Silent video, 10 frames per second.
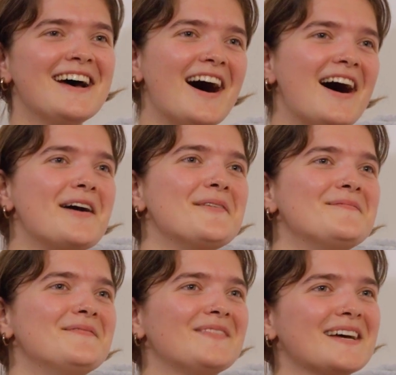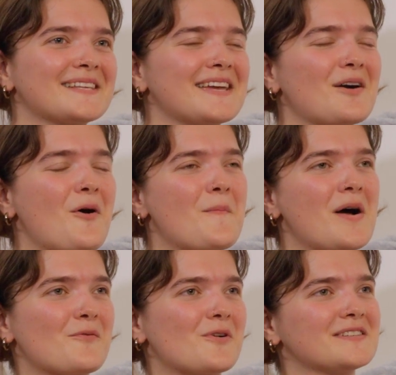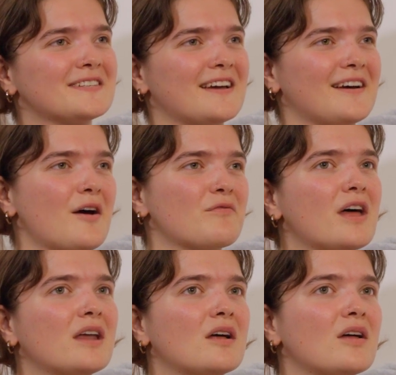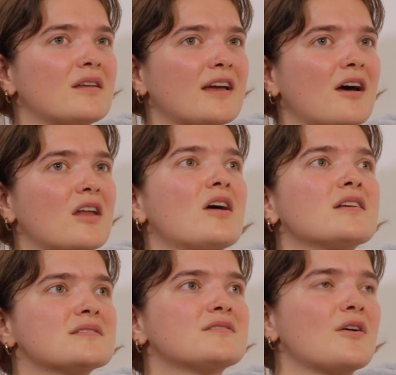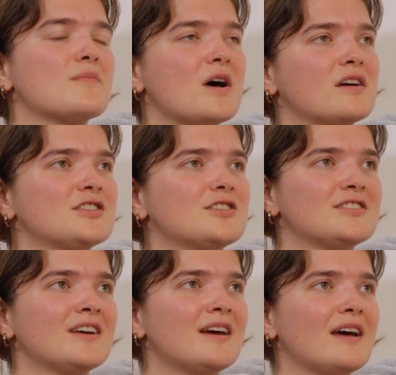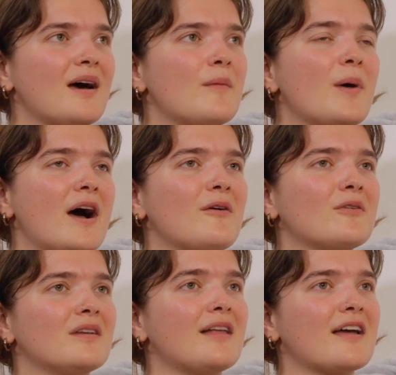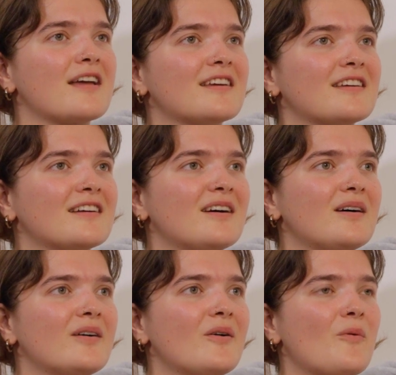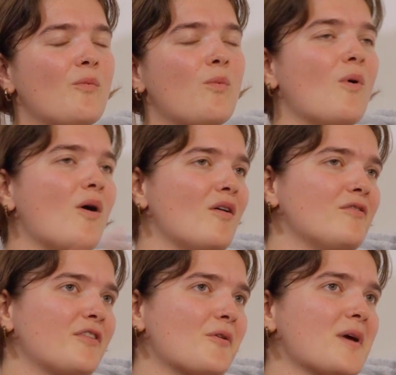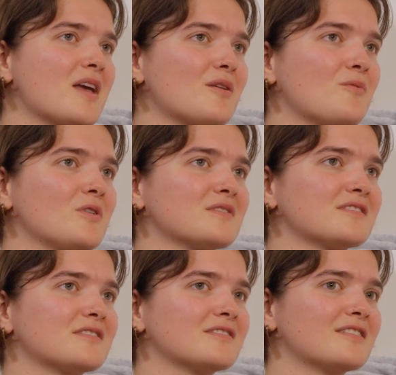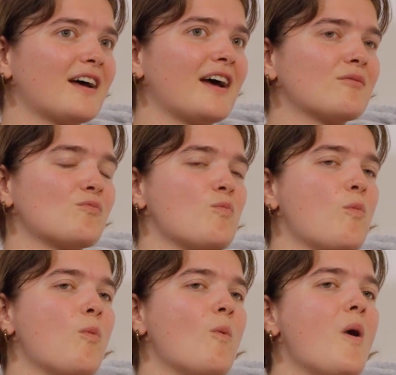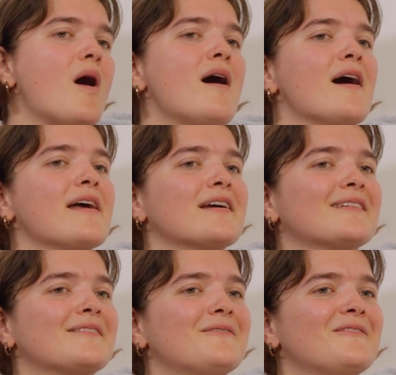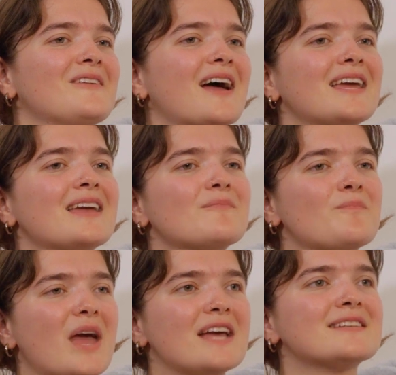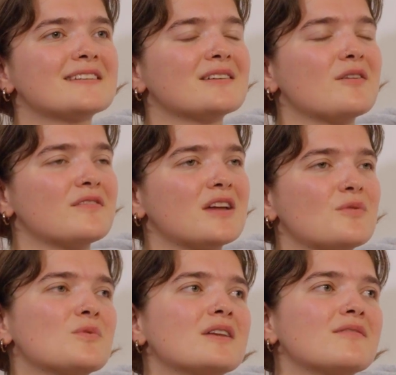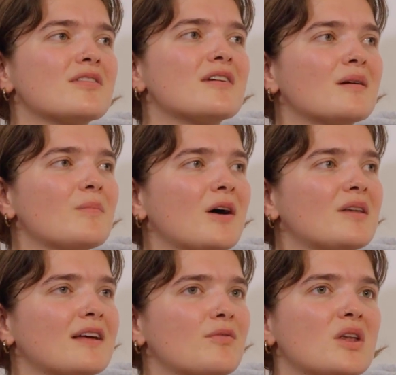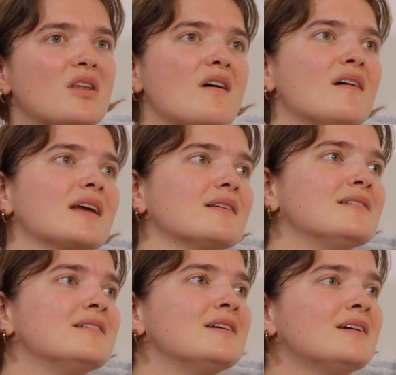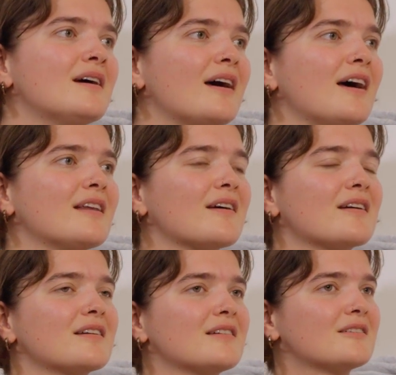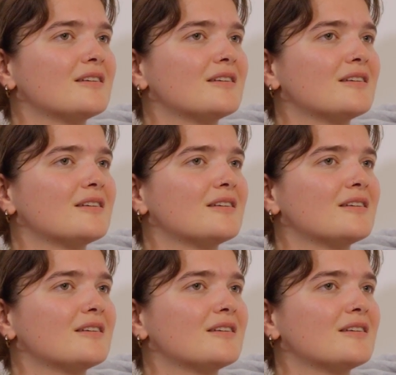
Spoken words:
okay. That's like on my roster. I've learned I learned so much about like what filmmaking was and why, like basic stuff that you wouldn't even think about, like the line and like